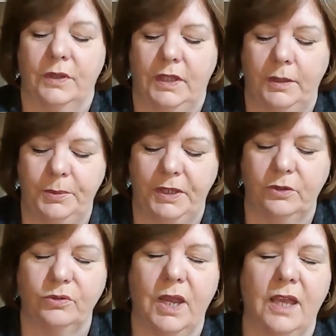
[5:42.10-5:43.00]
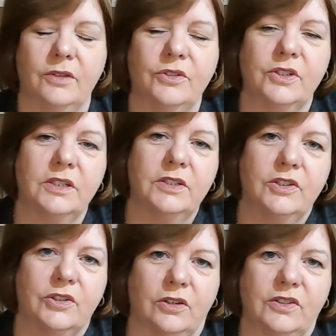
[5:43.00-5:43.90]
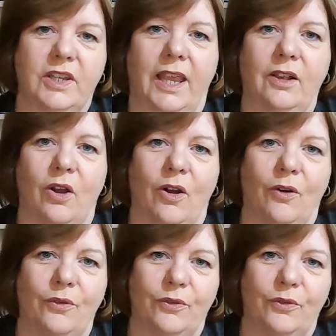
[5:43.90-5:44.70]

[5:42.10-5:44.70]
Keeping grounded, don't take off.